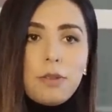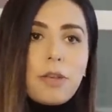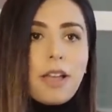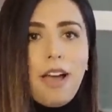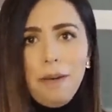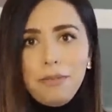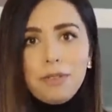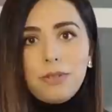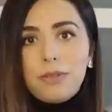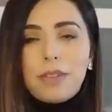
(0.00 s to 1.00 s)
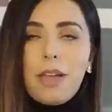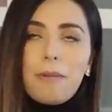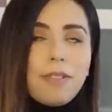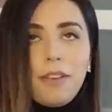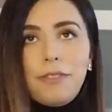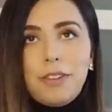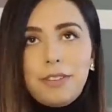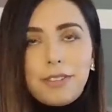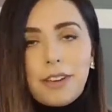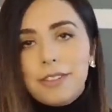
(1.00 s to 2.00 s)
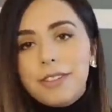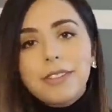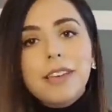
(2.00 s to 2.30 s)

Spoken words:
And I'm like, absolutely, I would love to discuss this.